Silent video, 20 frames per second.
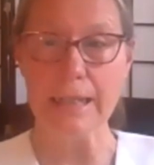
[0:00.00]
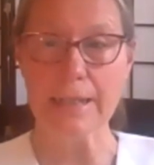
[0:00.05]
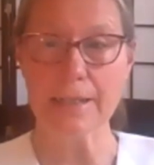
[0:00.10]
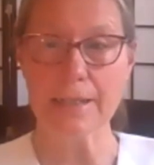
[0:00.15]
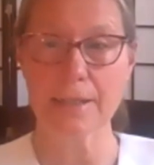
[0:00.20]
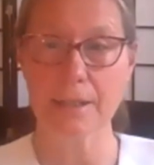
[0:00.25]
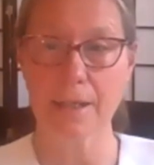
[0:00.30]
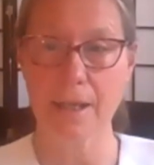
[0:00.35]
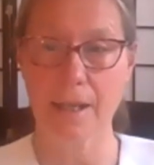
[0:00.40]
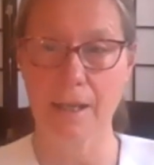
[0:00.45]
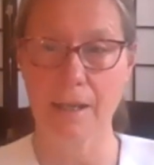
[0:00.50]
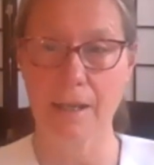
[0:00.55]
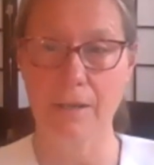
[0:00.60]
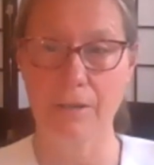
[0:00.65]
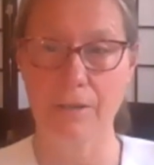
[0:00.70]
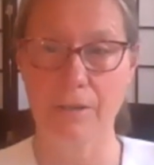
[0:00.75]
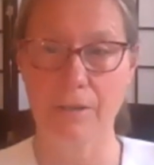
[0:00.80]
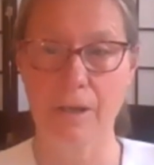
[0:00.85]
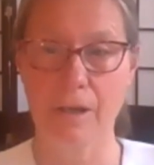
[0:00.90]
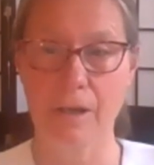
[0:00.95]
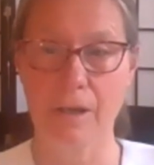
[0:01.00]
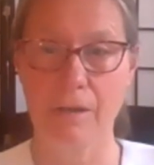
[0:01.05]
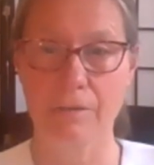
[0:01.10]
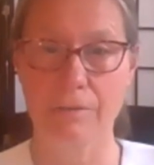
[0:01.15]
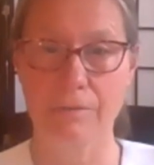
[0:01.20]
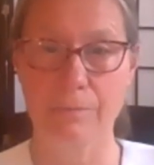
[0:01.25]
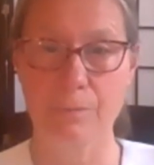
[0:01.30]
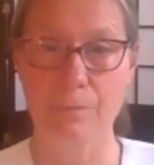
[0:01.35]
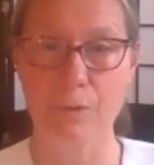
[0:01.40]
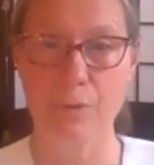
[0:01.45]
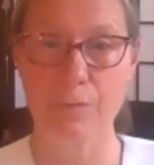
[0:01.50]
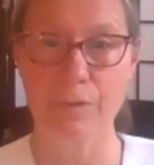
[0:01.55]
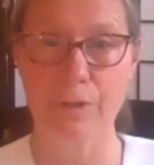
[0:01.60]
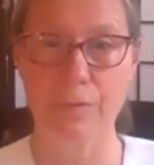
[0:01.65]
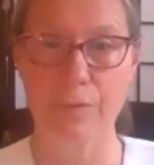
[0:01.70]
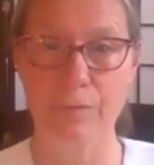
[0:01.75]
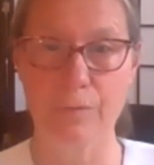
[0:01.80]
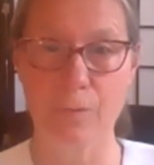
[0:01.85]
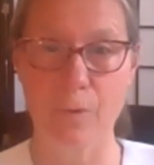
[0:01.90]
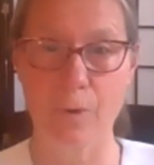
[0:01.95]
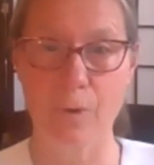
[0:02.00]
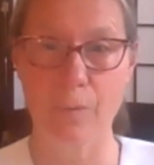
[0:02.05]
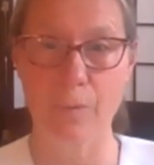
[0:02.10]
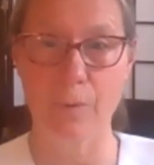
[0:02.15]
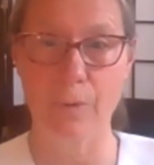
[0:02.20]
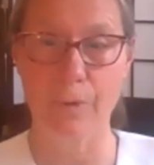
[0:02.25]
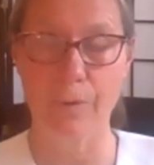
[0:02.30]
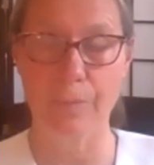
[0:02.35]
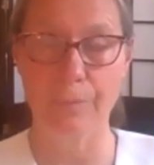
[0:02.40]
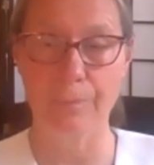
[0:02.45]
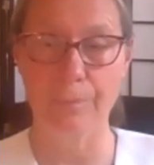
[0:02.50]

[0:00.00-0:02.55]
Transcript: indicator of moving forward.